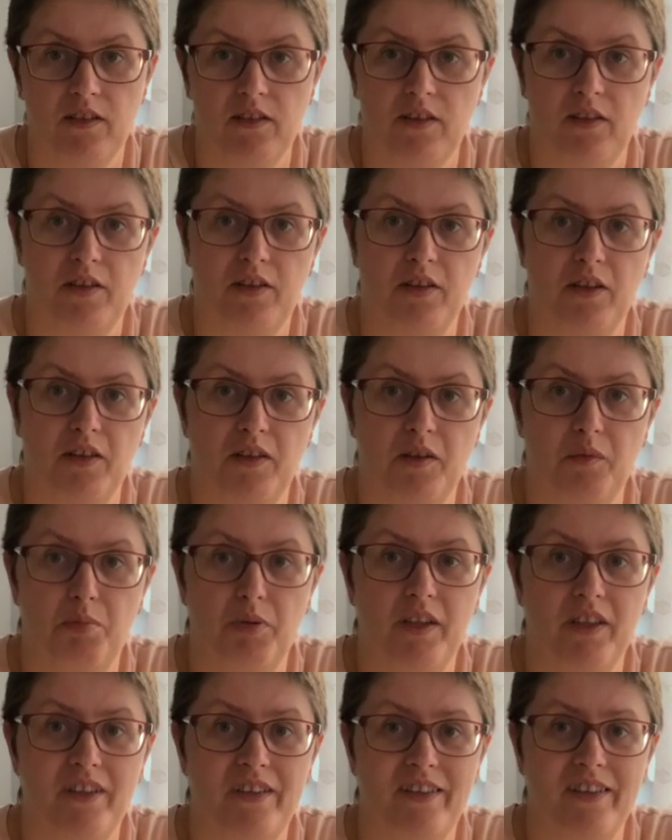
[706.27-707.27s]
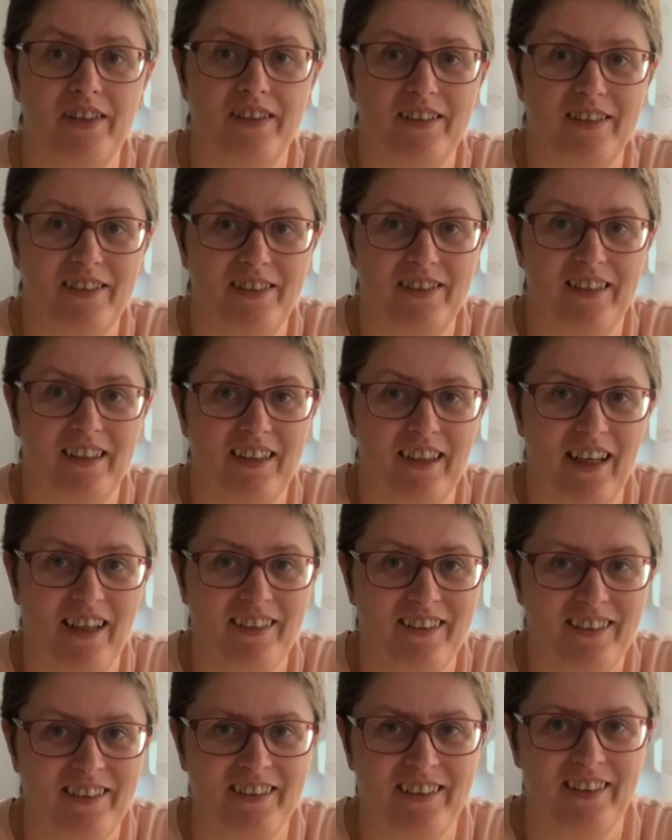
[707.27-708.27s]
30 pieces
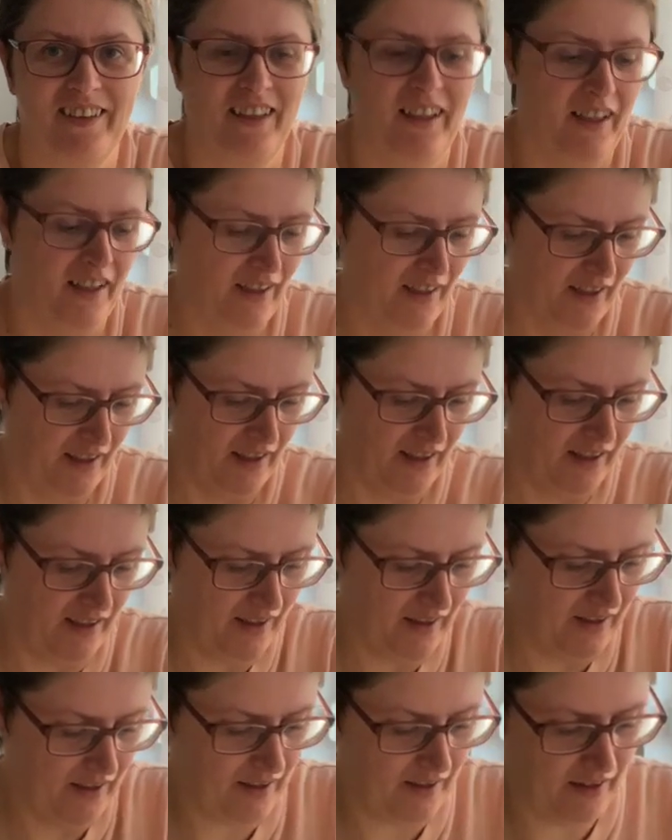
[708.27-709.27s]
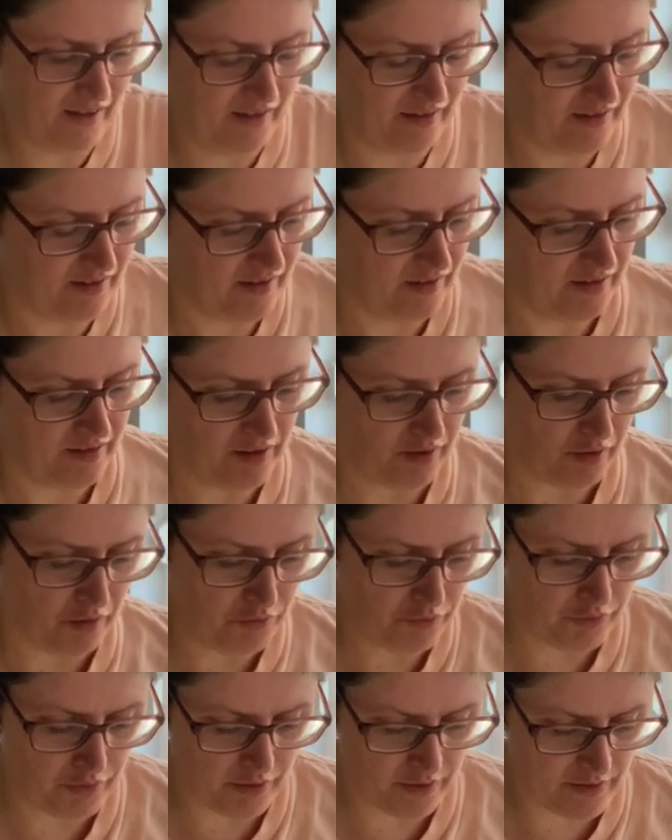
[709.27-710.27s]
less. And in the
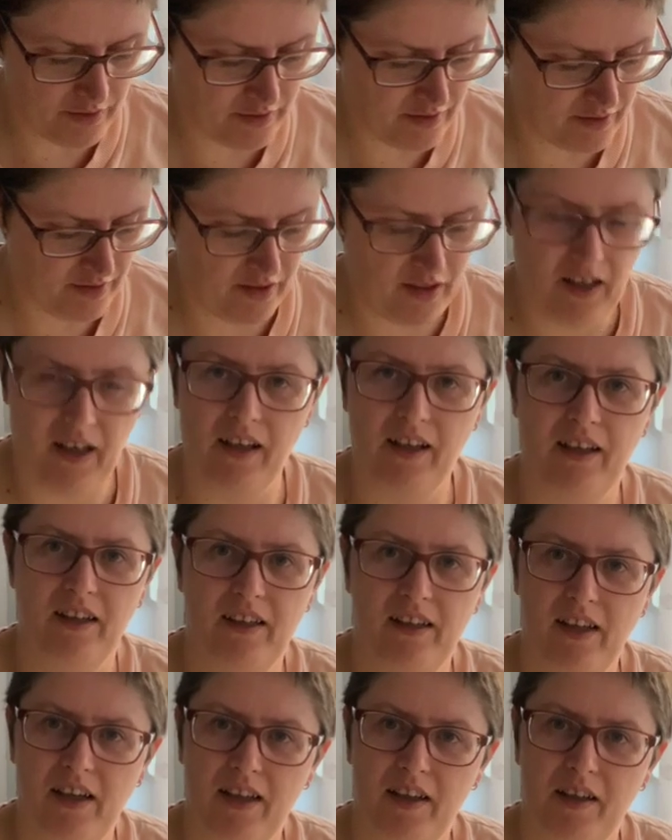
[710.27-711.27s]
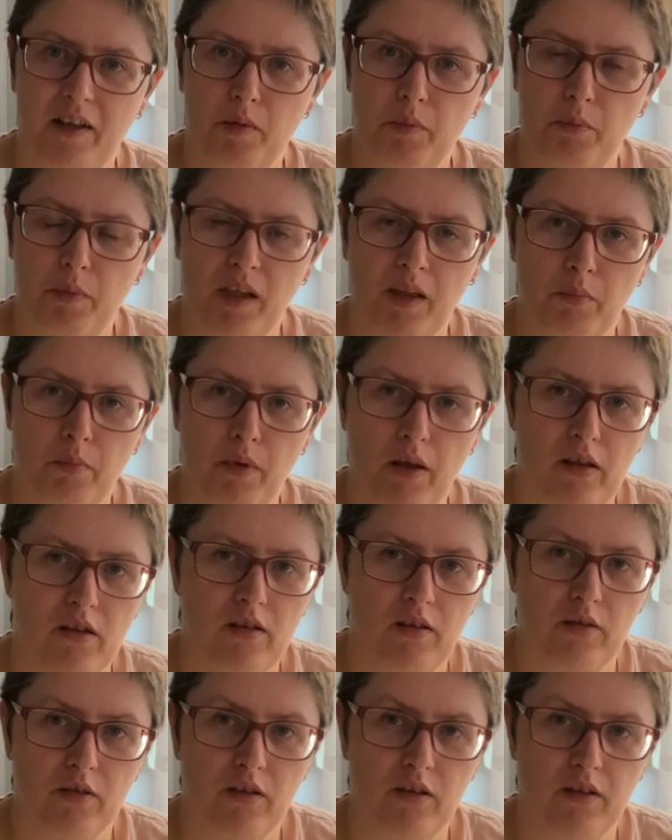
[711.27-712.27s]
office, I make
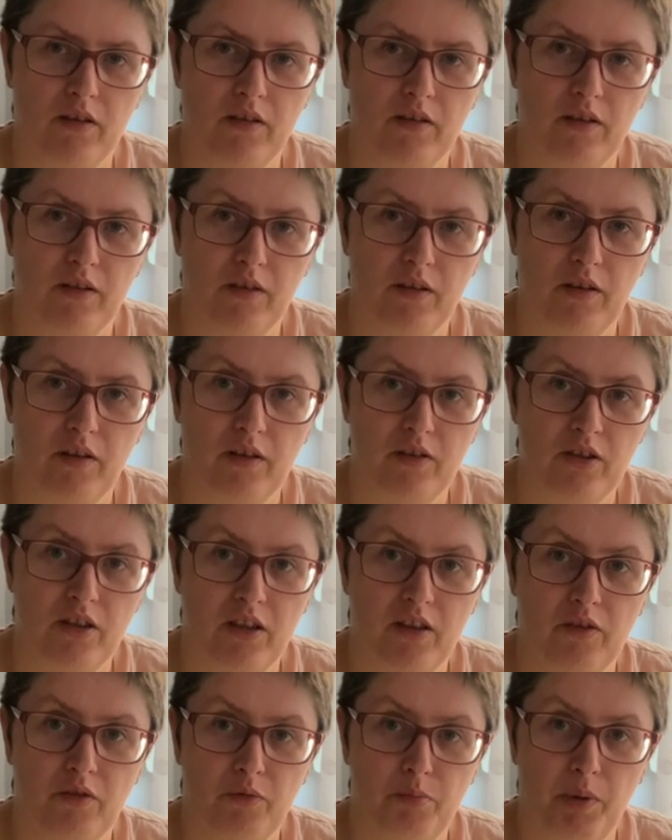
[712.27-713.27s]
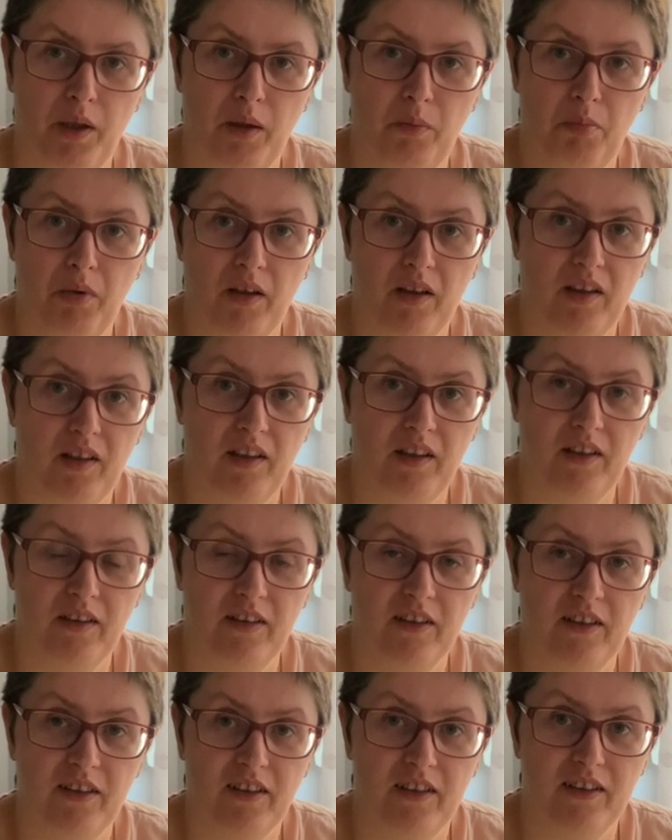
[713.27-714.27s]
math on a sheet of paper,
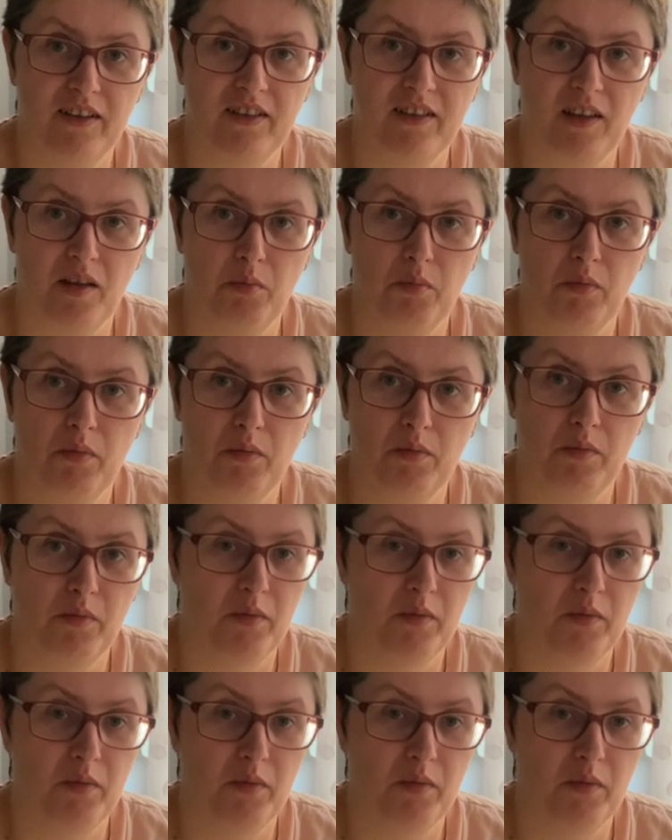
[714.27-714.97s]
and I sum.